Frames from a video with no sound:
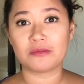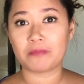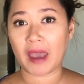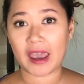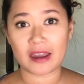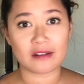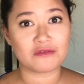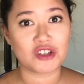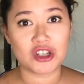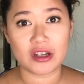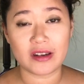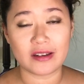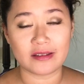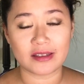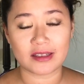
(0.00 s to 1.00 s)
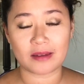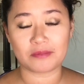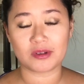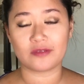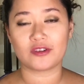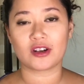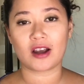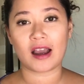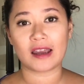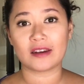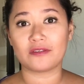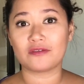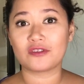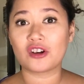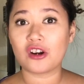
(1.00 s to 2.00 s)
pair of jeans, some different kind
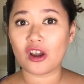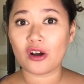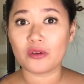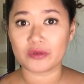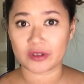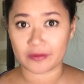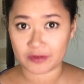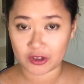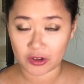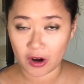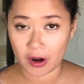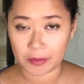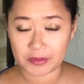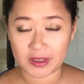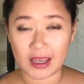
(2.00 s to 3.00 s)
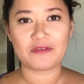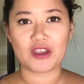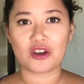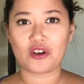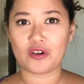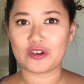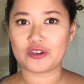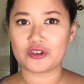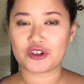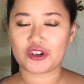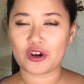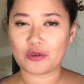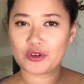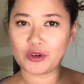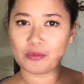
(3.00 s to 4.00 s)
of clothes, of tops, they're going to
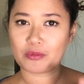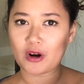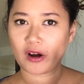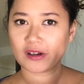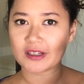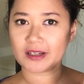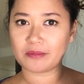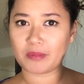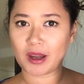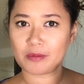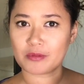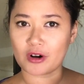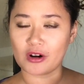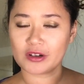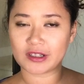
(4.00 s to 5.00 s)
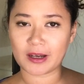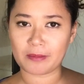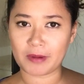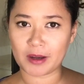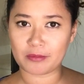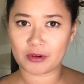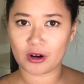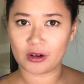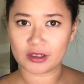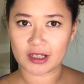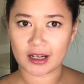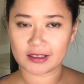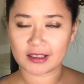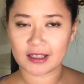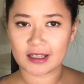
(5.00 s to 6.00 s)
show you product by product by
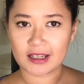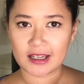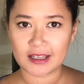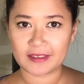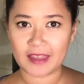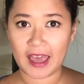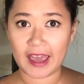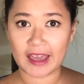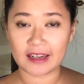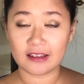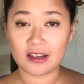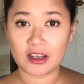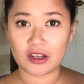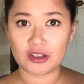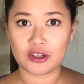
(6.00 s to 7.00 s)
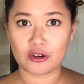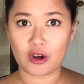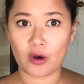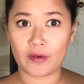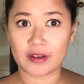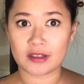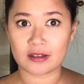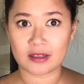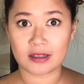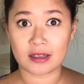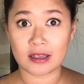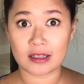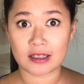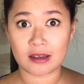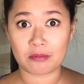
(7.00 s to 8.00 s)
product. Then you're going to
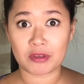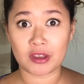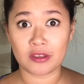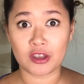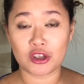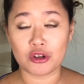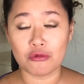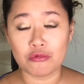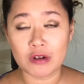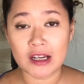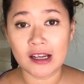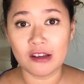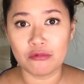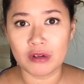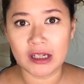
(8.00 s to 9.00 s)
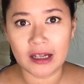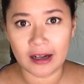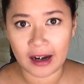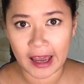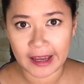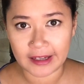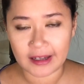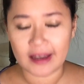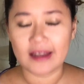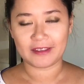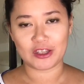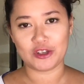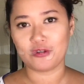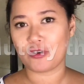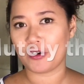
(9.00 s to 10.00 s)
see something that you really like.
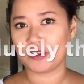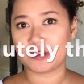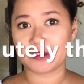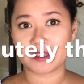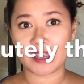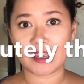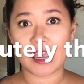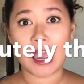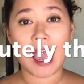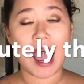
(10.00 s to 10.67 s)
Then you're going to say,